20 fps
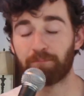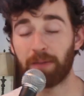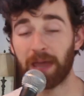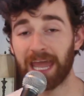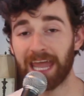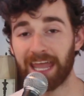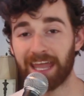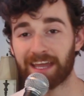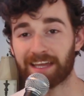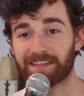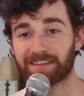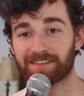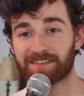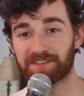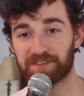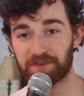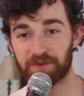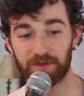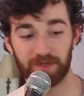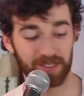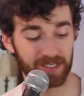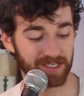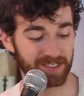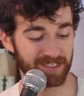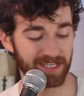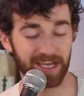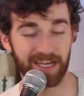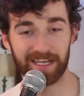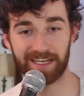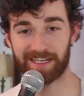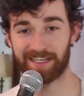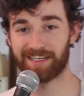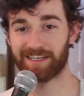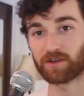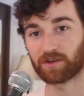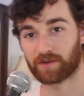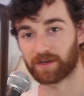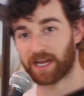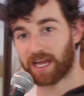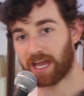Pants, who's excited.
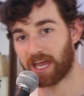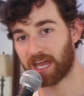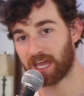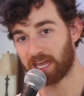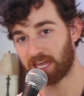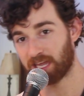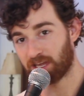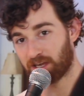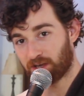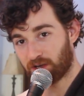Gray